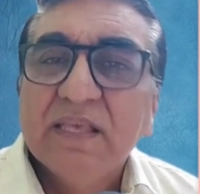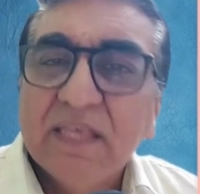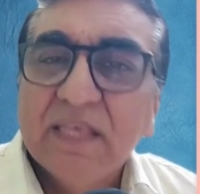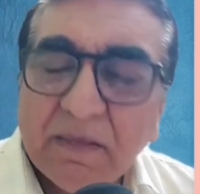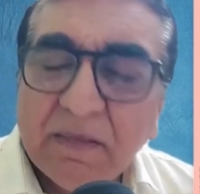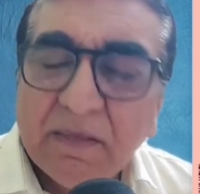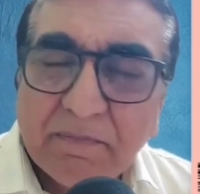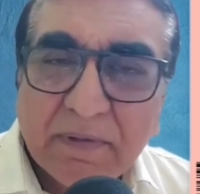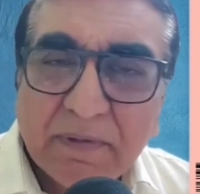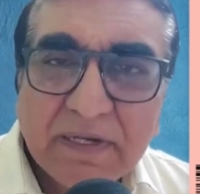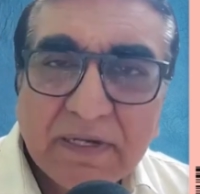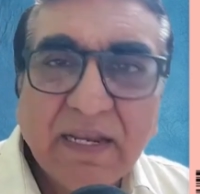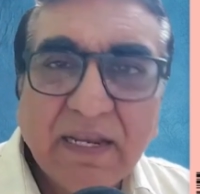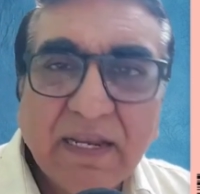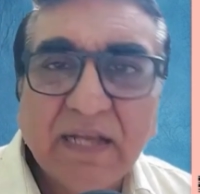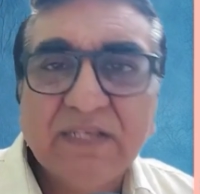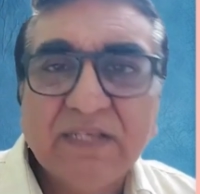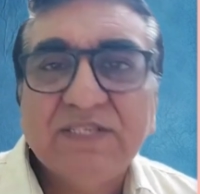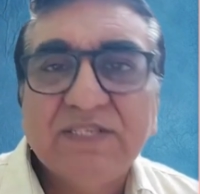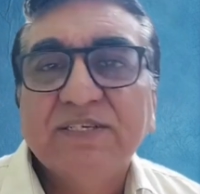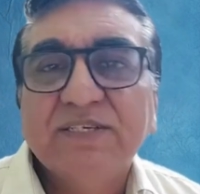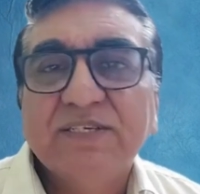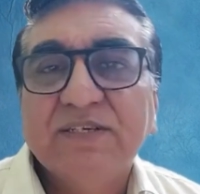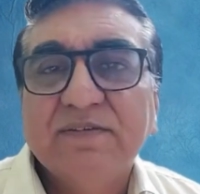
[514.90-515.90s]
Keep in
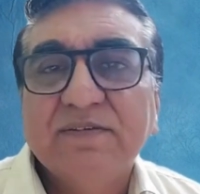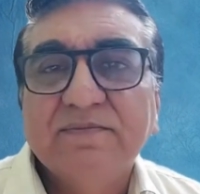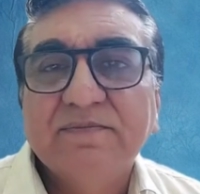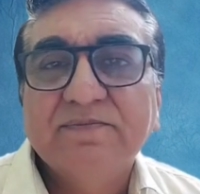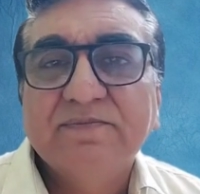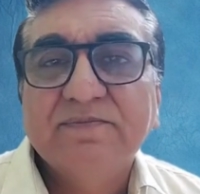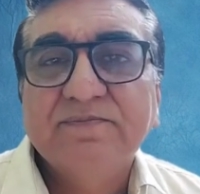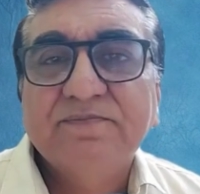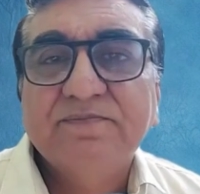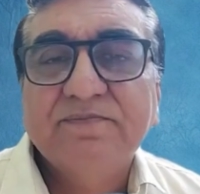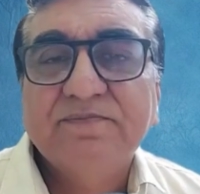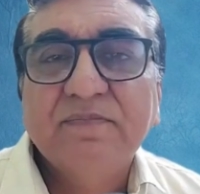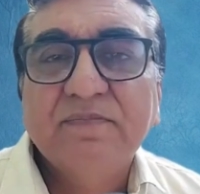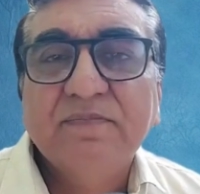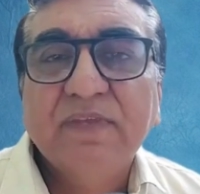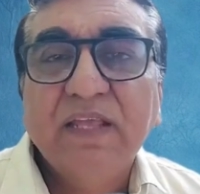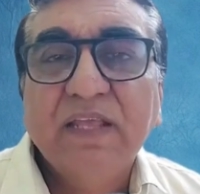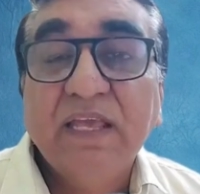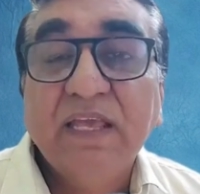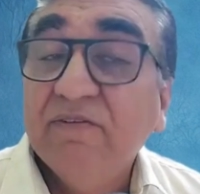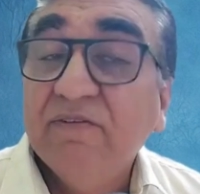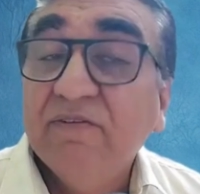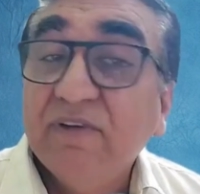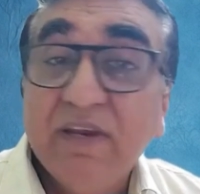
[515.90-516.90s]
touch,
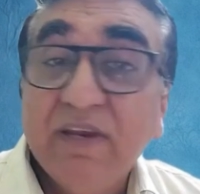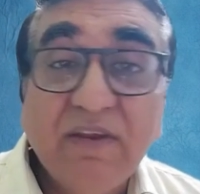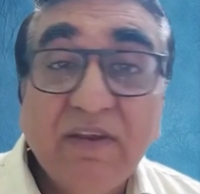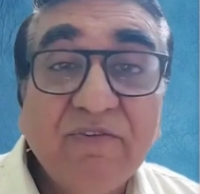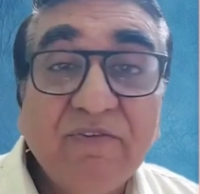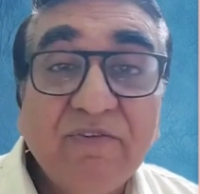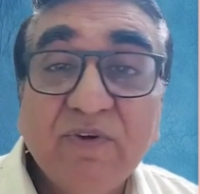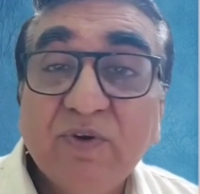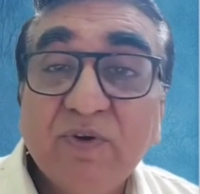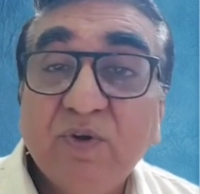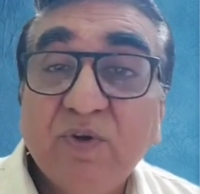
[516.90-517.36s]
even if you